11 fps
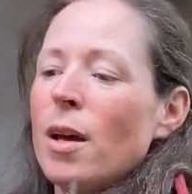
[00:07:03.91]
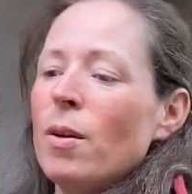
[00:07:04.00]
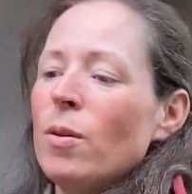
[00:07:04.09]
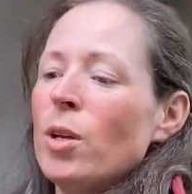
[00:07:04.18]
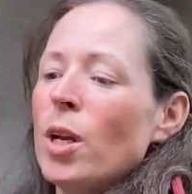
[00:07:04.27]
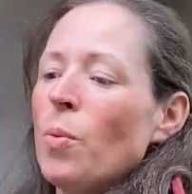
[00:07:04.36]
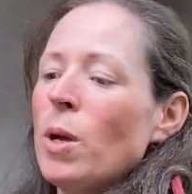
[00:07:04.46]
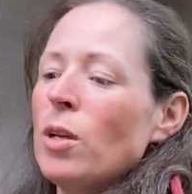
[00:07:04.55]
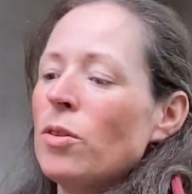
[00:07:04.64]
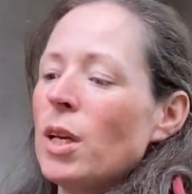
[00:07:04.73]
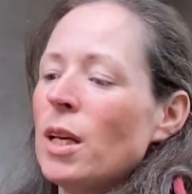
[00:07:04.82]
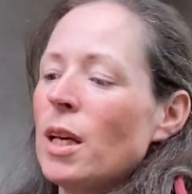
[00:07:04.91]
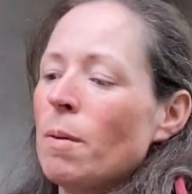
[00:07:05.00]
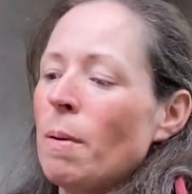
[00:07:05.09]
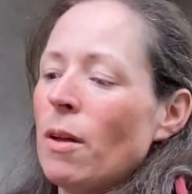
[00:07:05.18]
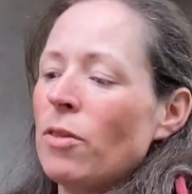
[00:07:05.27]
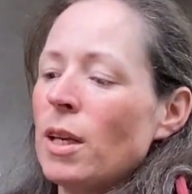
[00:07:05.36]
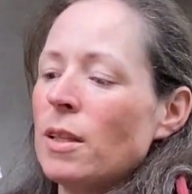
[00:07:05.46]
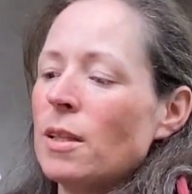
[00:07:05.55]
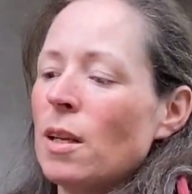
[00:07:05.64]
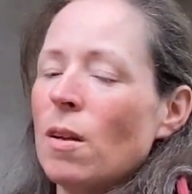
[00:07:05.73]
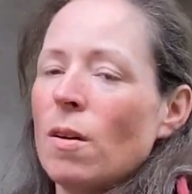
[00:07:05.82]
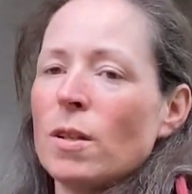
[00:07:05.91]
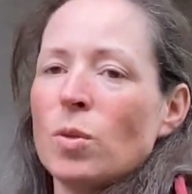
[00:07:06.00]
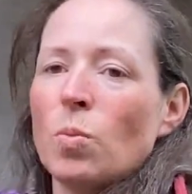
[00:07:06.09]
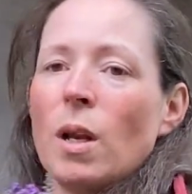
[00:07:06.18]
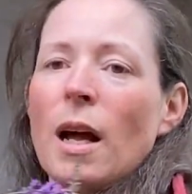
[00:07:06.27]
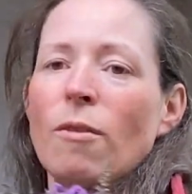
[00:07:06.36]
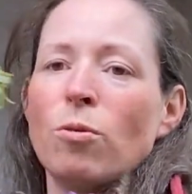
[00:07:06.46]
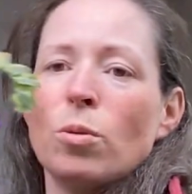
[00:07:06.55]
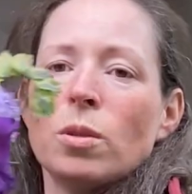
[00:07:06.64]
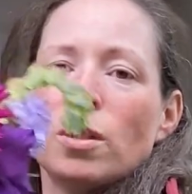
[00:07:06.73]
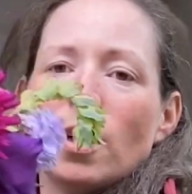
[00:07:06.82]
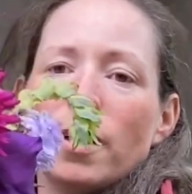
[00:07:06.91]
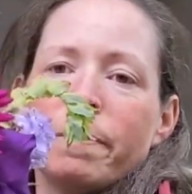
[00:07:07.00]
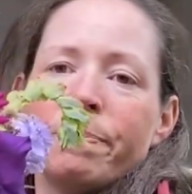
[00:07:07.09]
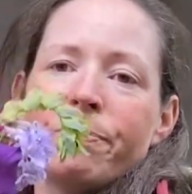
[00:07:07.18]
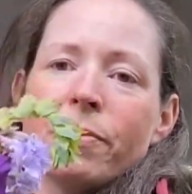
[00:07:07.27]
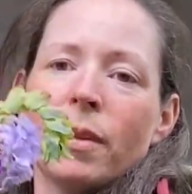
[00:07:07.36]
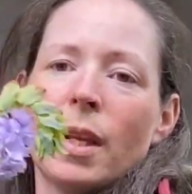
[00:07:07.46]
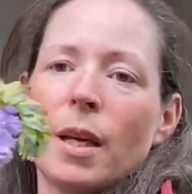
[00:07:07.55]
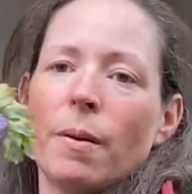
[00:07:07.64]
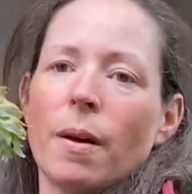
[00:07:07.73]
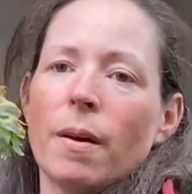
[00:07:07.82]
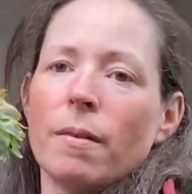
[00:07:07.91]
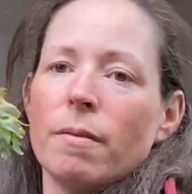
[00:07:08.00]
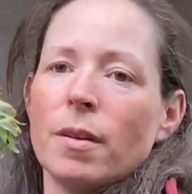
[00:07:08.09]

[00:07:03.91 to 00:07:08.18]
you know, when you're thinking about things that last well out of water, there you are.